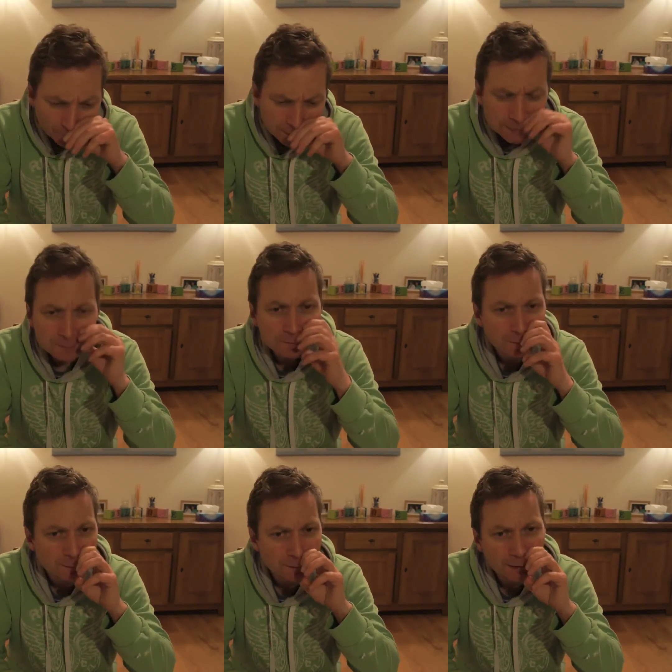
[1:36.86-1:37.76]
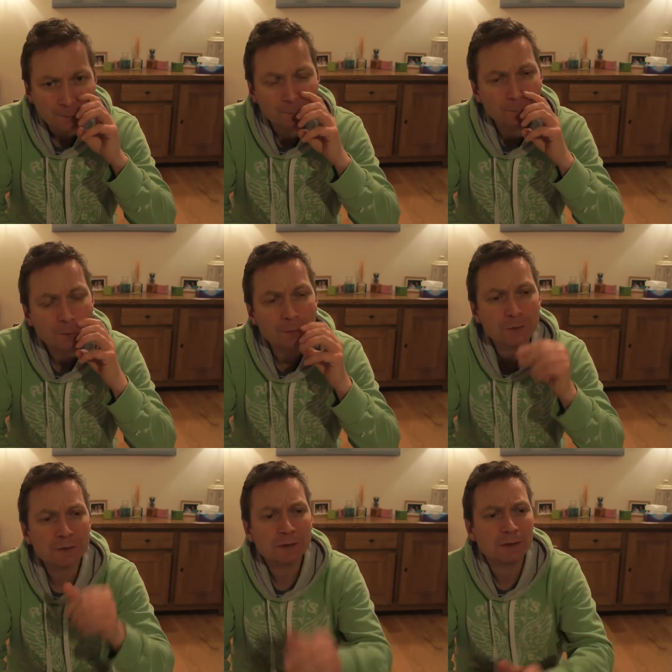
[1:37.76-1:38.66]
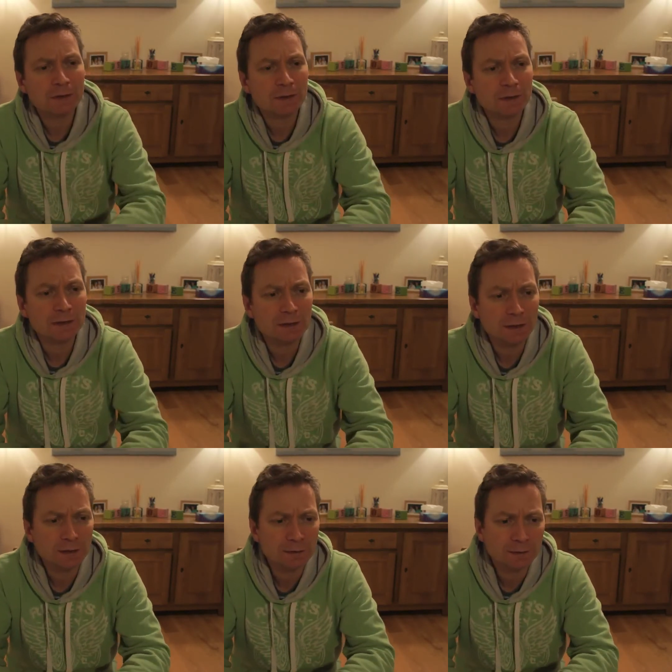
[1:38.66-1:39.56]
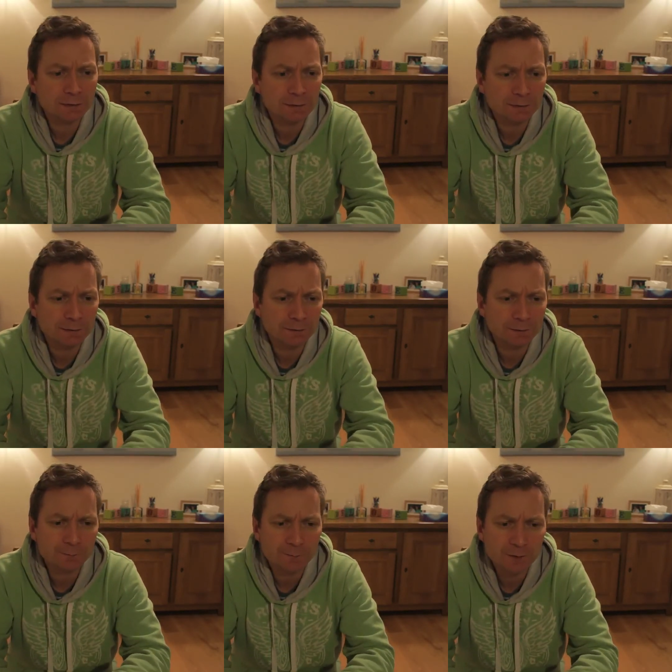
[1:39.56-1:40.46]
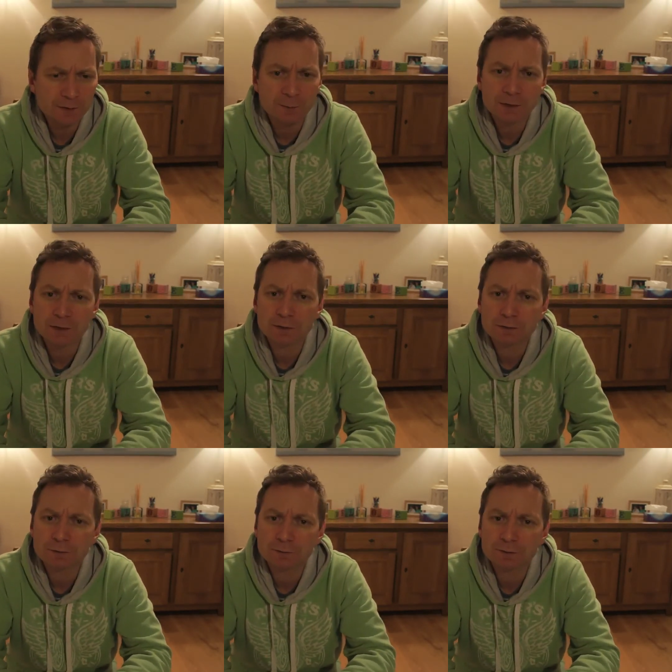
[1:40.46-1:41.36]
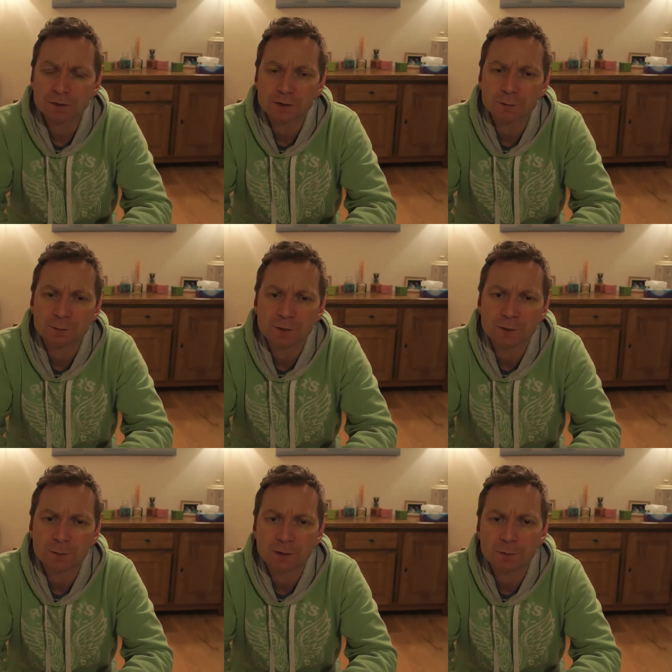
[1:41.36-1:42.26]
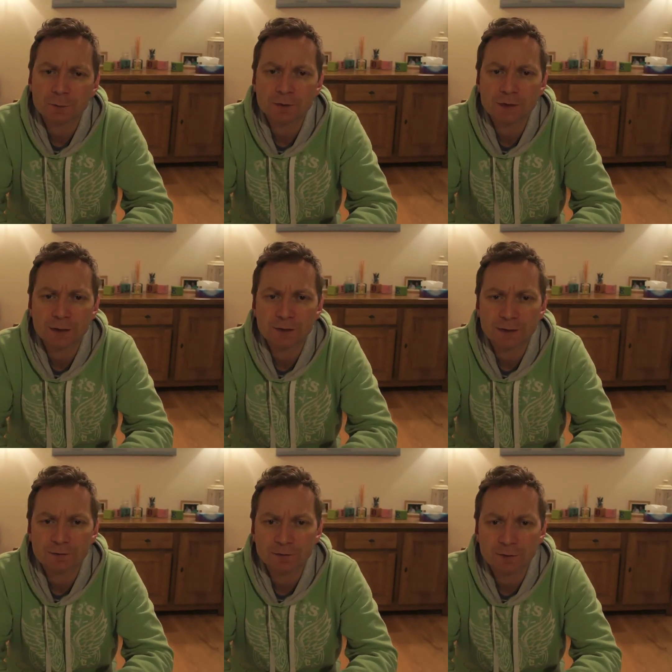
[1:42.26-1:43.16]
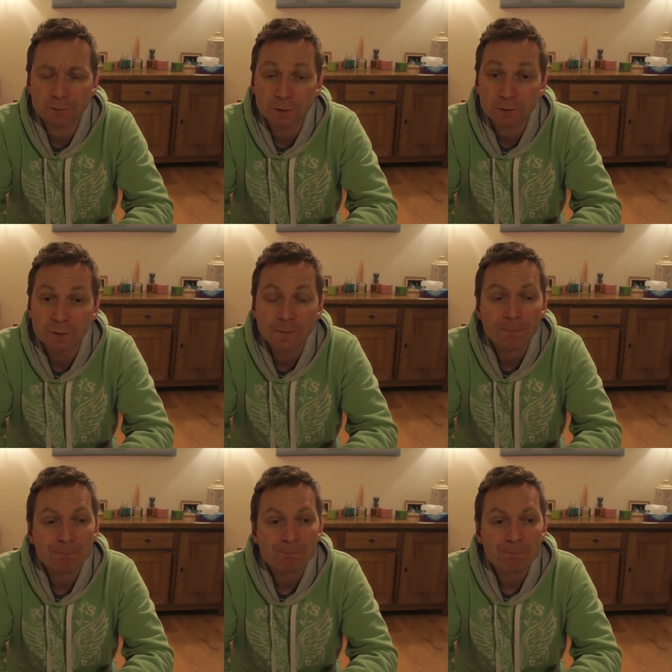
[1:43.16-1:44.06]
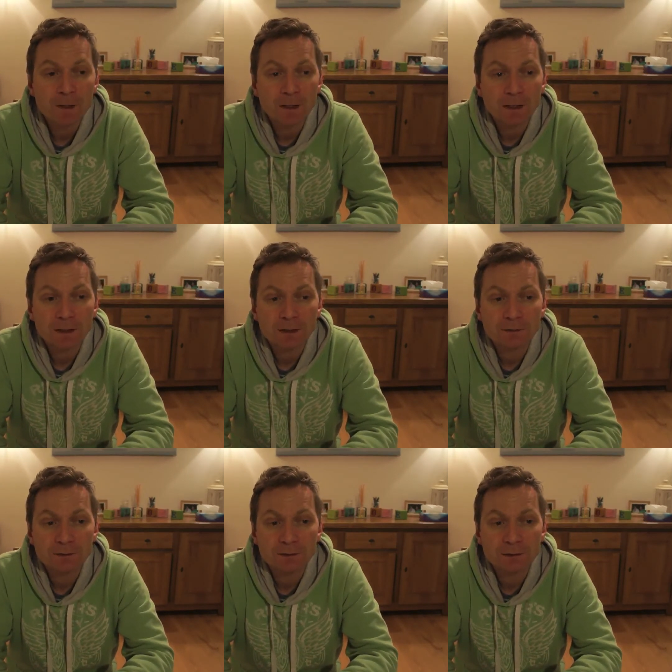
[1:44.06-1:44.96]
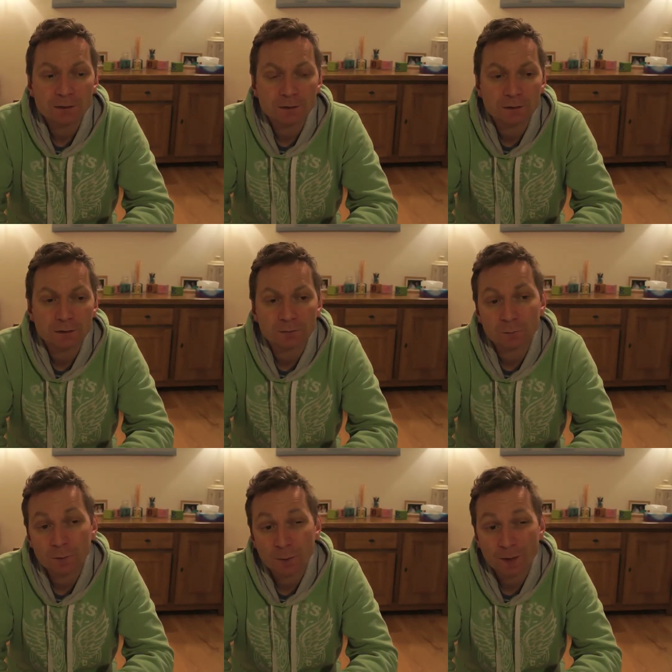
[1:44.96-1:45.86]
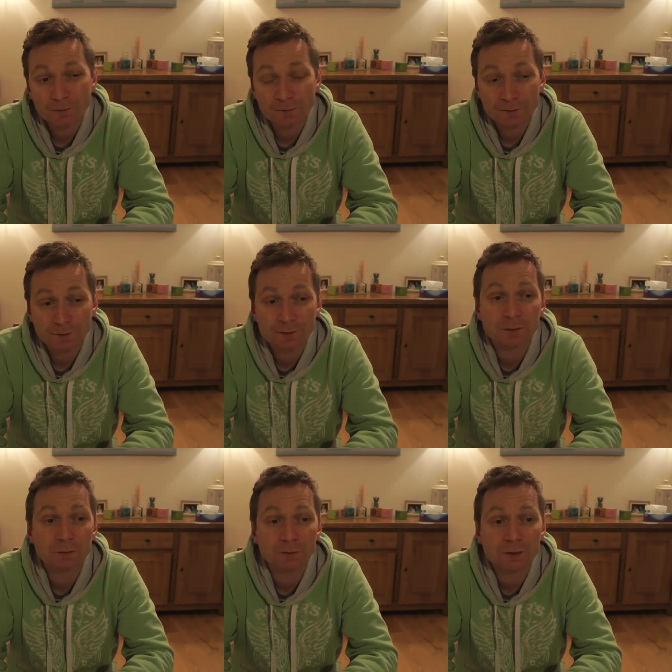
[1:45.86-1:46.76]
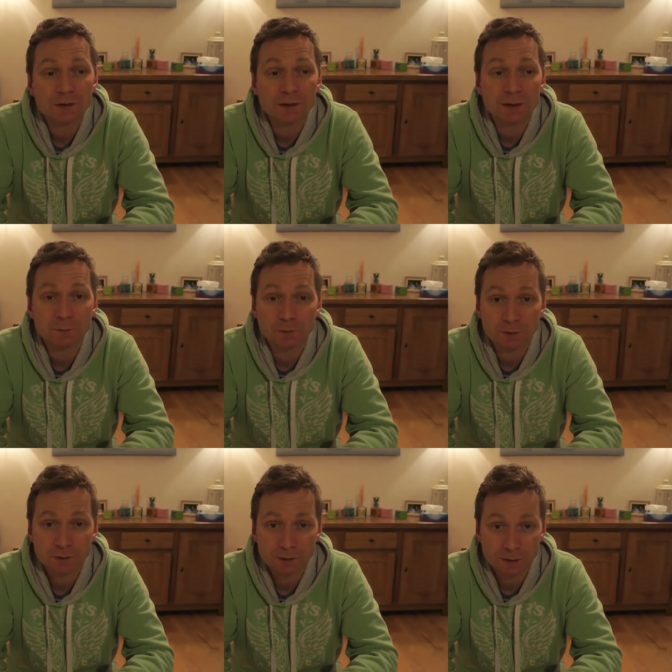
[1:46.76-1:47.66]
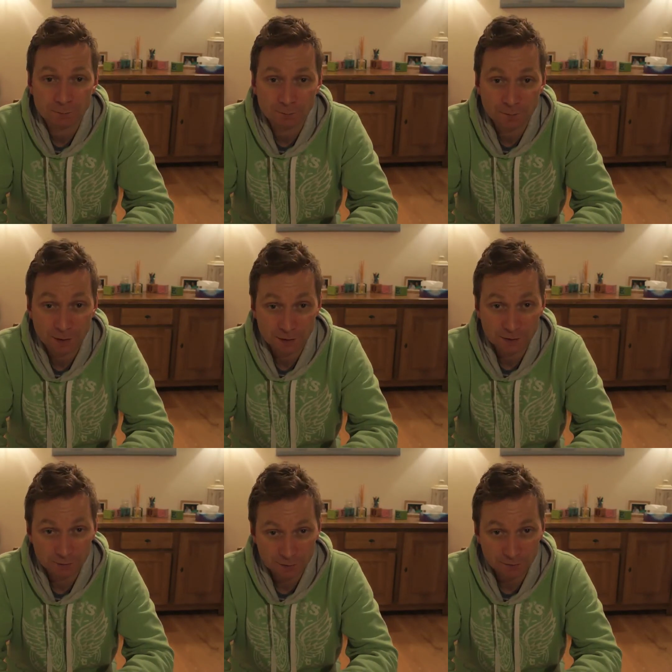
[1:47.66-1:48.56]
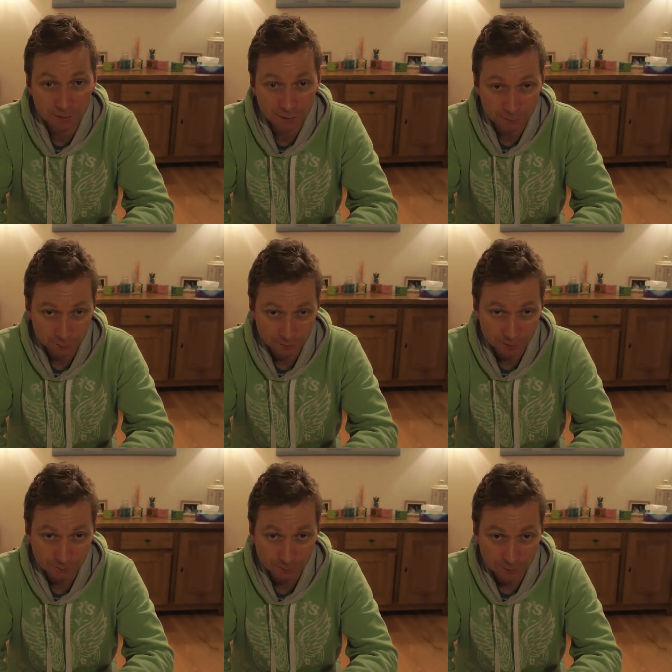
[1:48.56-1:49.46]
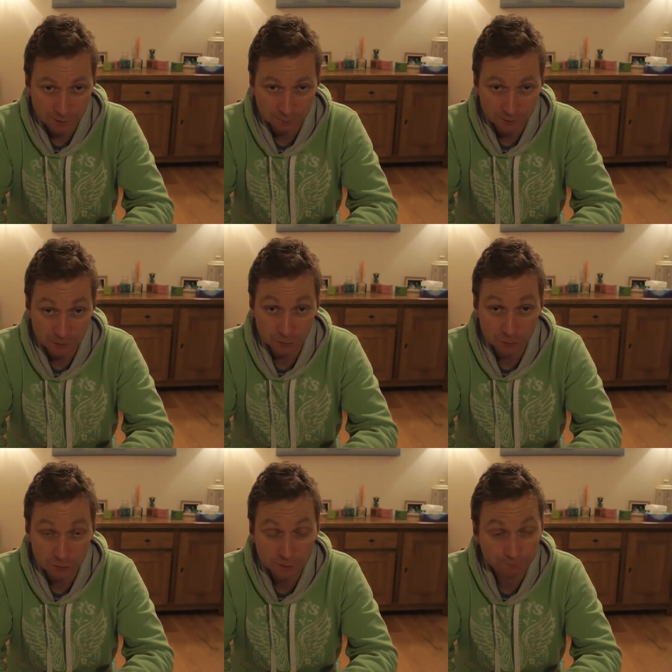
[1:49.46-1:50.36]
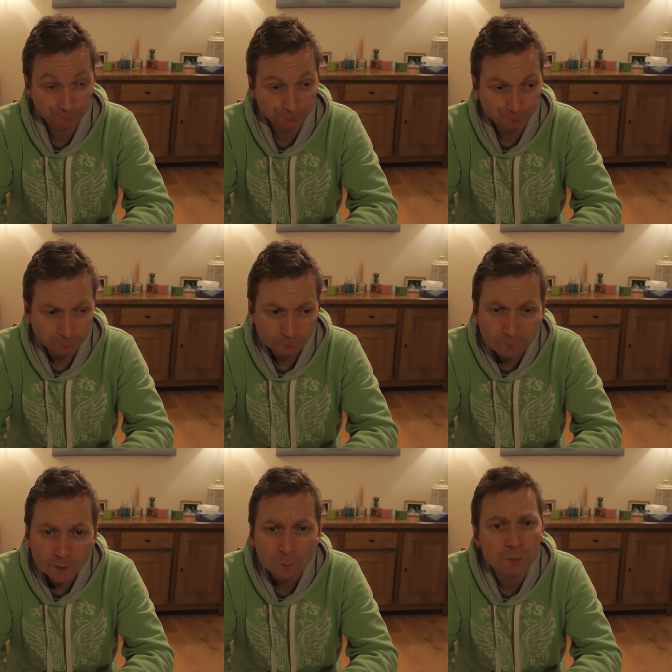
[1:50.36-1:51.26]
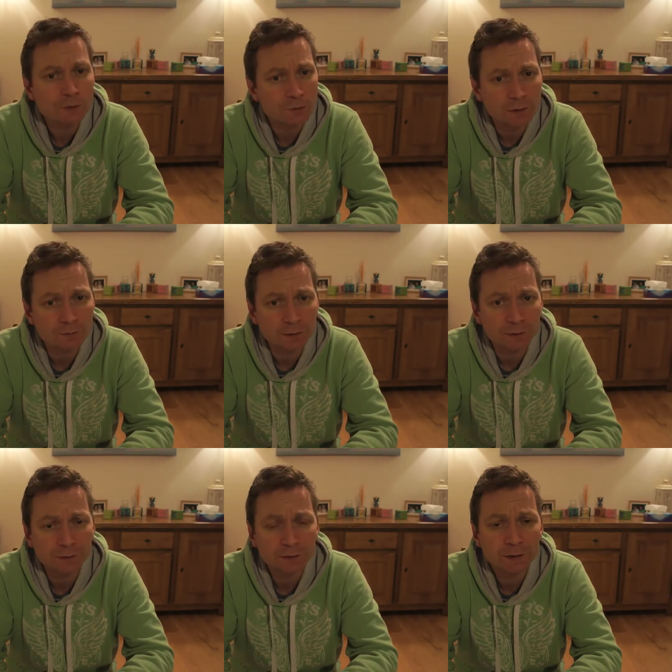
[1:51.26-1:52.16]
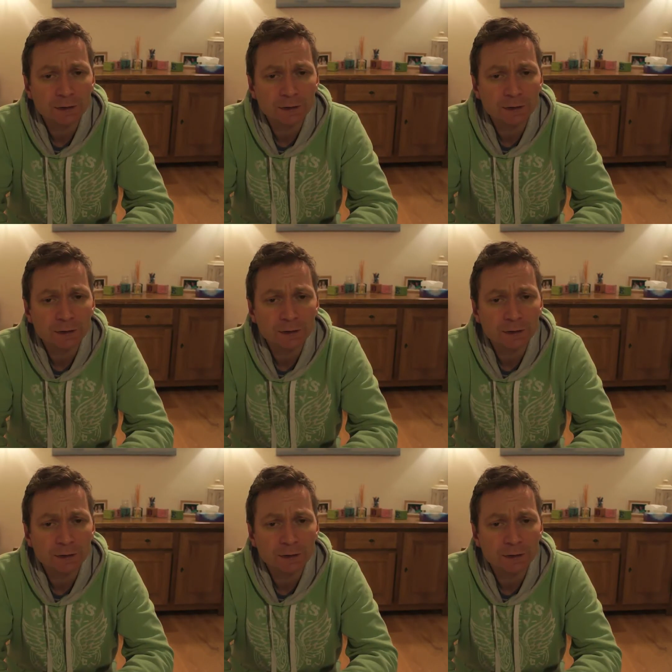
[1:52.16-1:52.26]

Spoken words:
So yeah, been producing this this magic for some people. It's going down very well. Had about 50 orders, and then we've got some exclusive deals with some stores, which is really, really good.